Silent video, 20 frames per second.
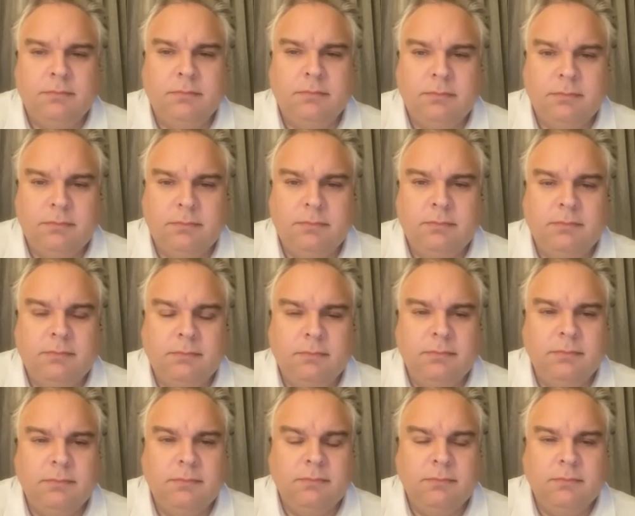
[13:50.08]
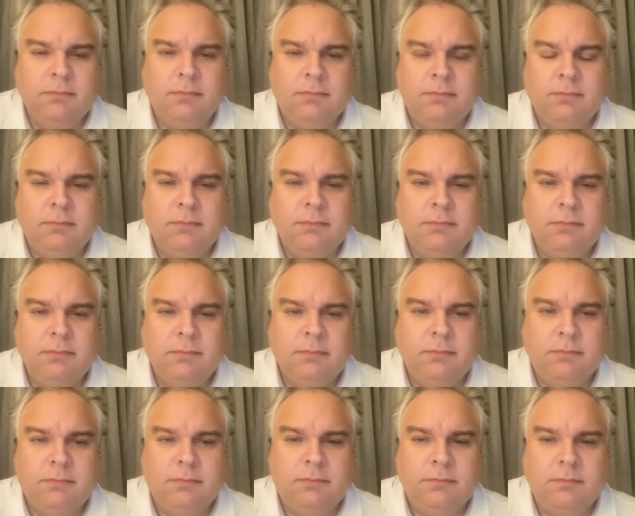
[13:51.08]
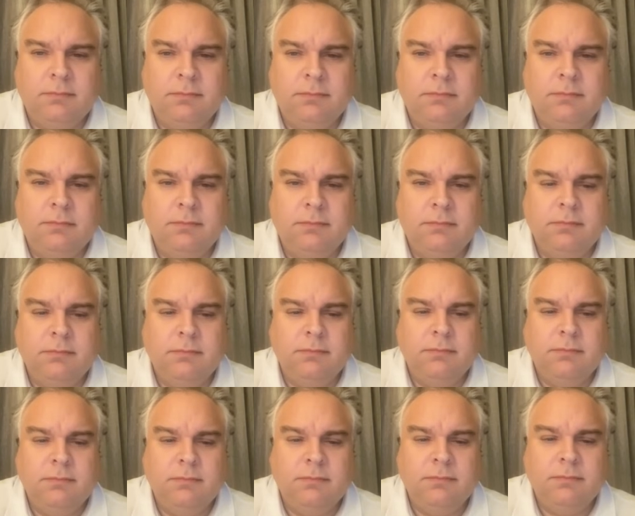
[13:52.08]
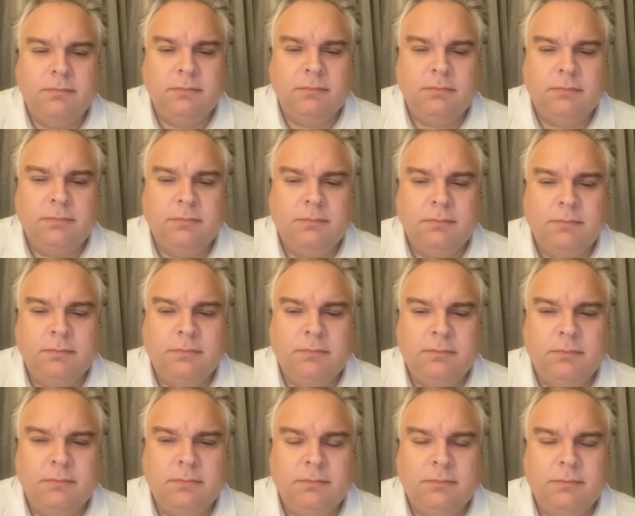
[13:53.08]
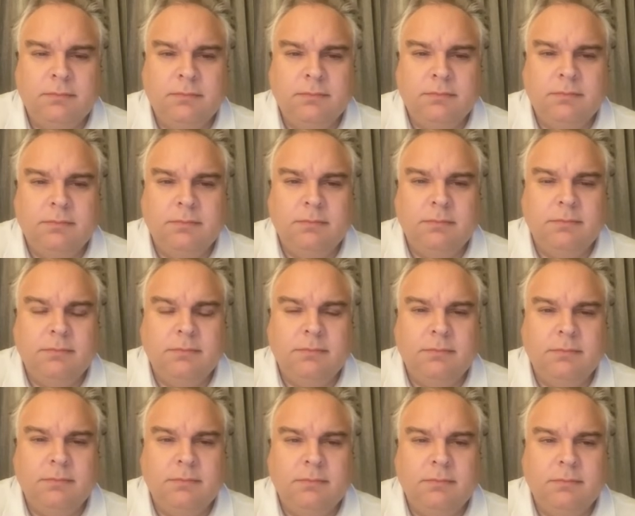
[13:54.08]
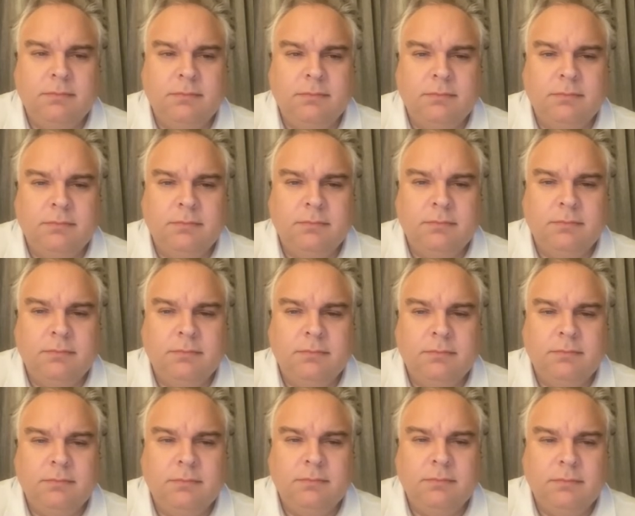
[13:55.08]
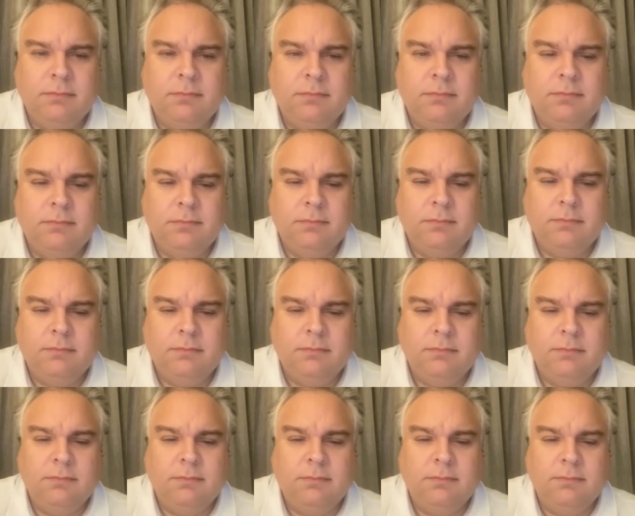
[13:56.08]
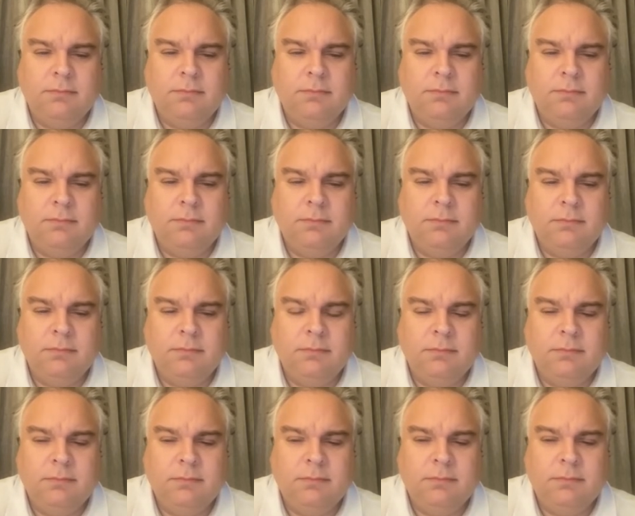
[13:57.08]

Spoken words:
[no speech]